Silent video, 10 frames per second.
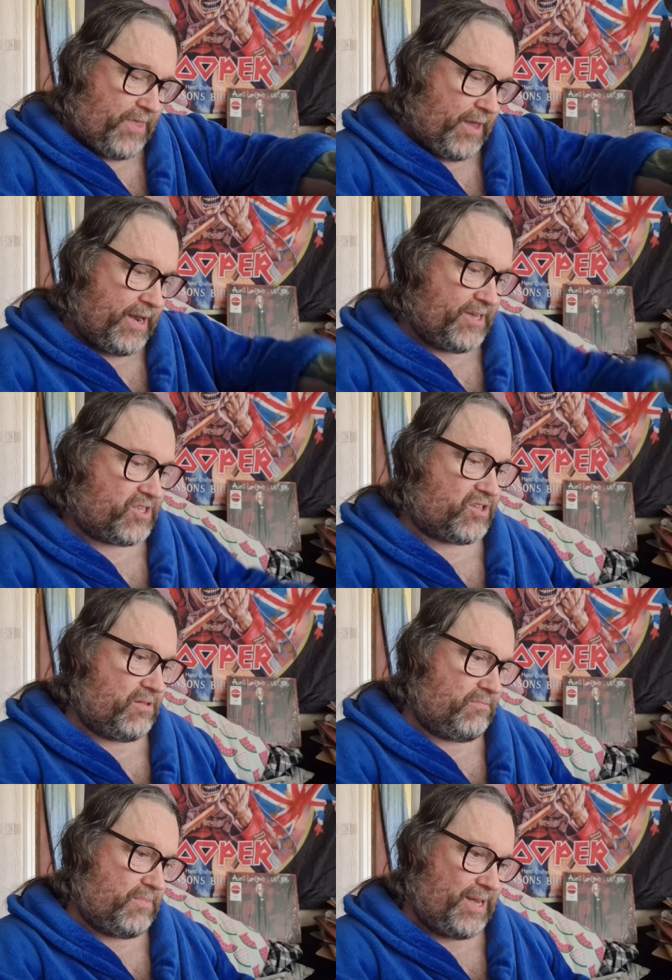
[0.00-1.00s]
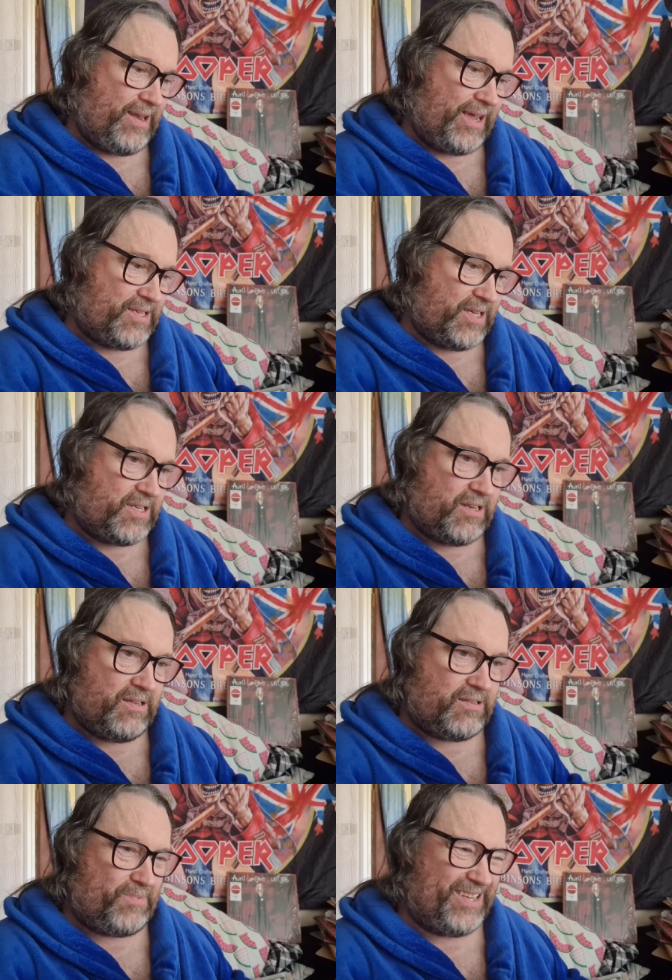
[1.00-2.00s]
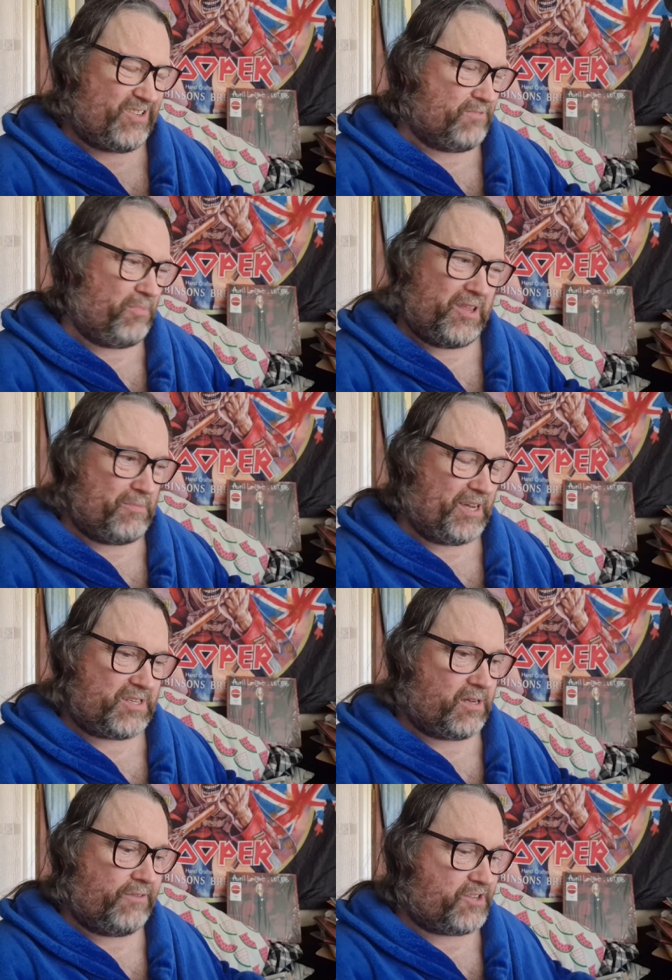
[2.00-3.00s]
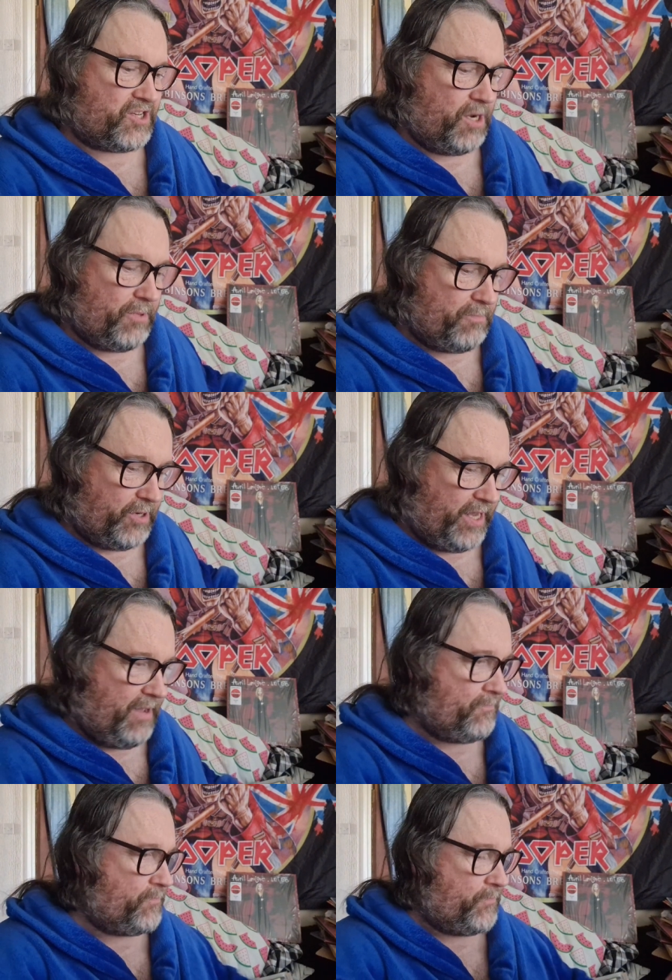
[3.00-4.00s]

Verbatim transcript: There is in existence, but it doesn't bother me because they go for stupid money.